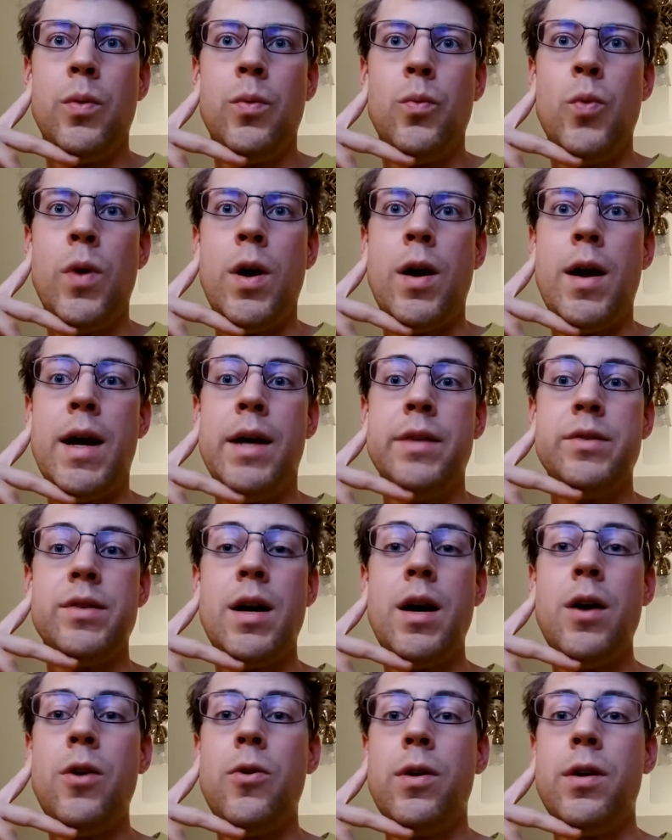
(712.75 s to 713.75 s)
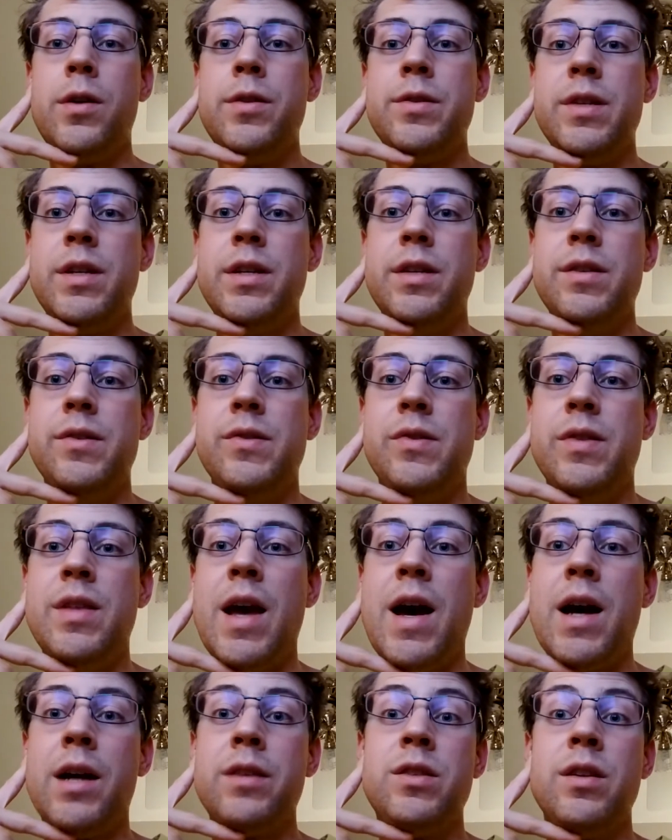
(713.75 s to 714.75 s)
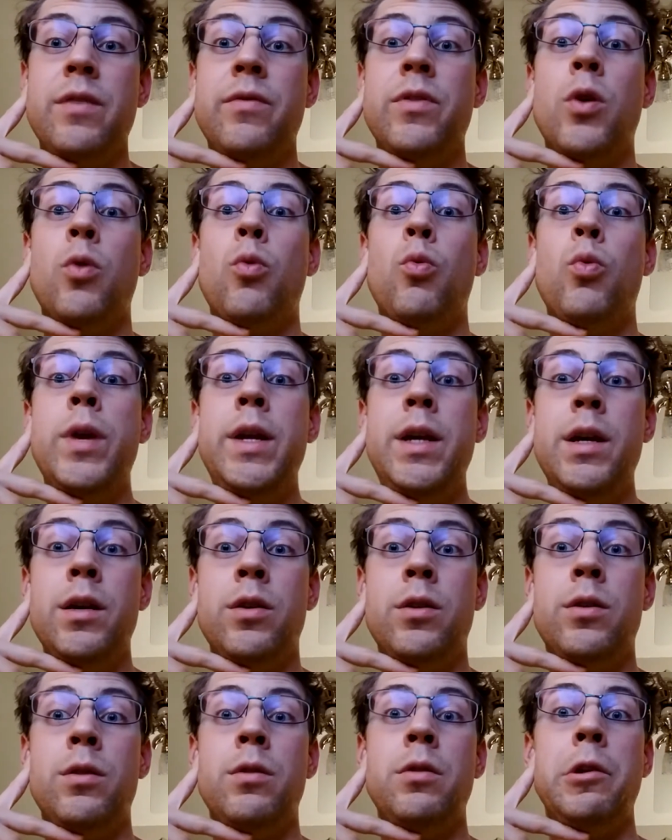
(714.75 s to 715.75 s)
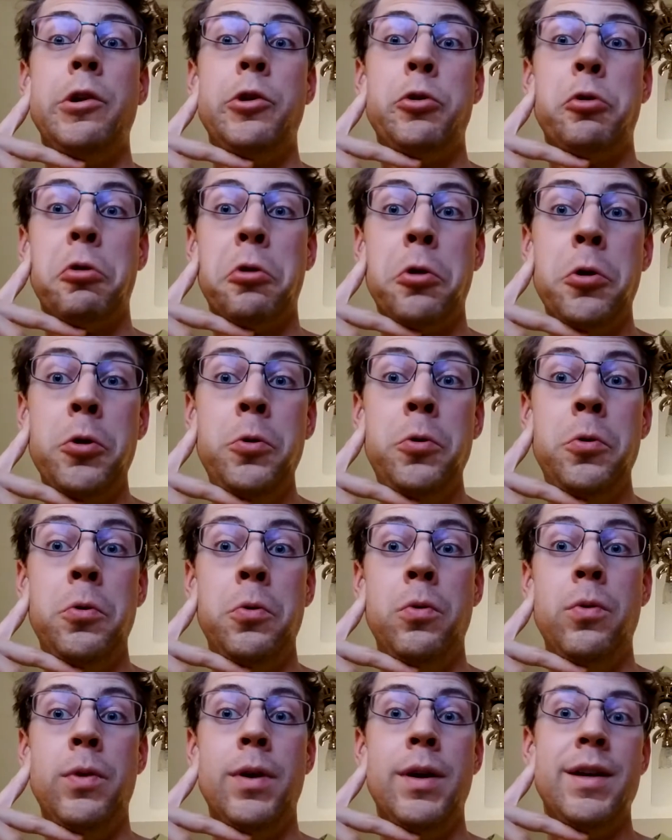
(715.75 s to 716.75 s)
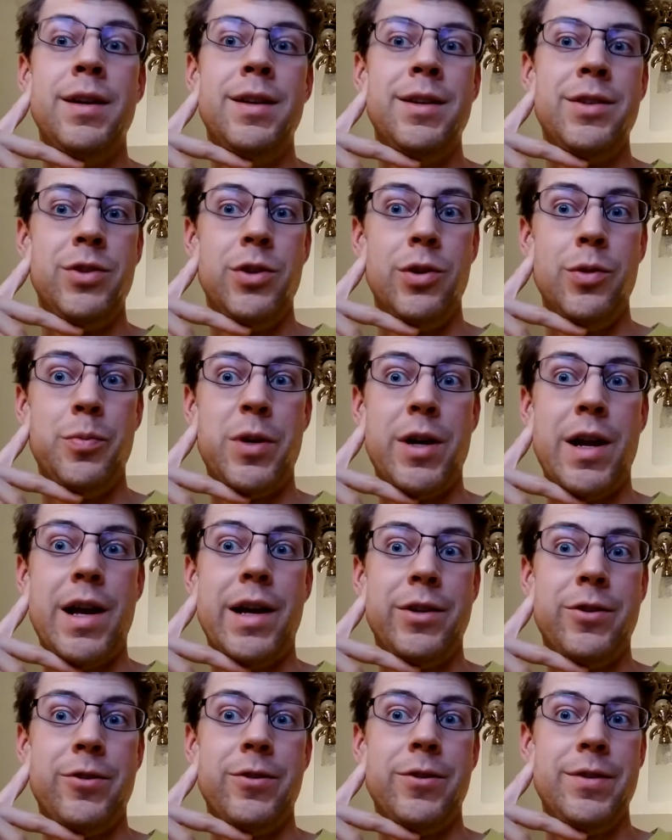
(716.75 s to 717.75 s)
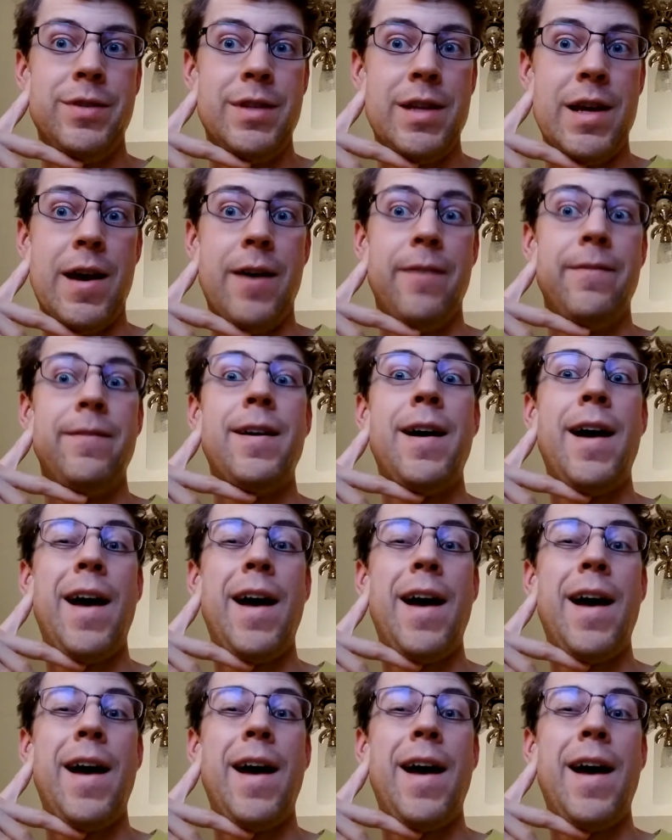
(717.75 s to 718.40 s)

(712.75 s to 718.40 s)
whereas ours is the acts of the real, true supernatural stuff.